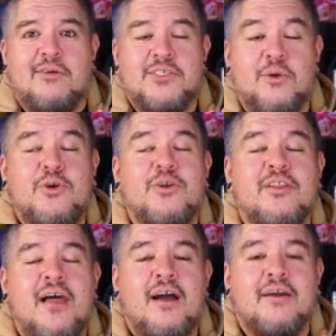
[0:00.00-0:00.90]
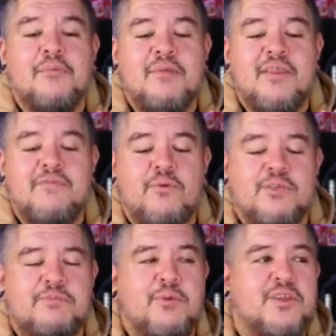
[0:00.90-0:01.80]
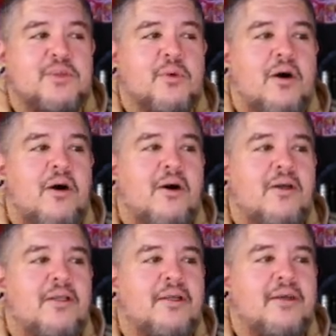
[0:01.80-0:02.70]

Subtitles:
So good luck. May the force be with you all.